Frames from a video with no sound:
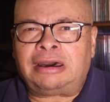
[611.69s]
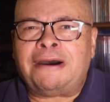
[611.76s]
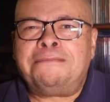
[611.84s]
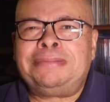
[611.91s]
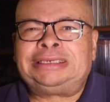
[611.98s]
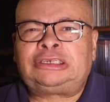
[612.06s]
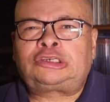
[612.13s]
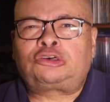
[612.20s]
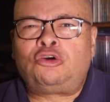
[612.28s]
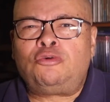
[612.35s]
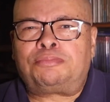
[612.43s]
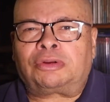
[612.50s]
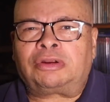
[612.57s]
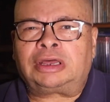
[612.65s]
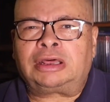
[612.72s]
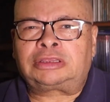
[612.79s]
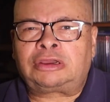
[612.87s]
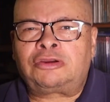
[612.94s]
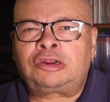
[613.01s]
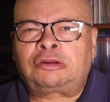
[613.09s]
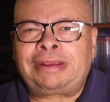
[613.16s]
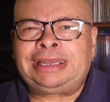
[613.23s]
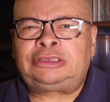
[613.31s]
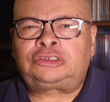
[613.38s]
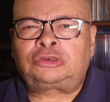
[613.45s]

A Mrs. Cooper, 3rd grade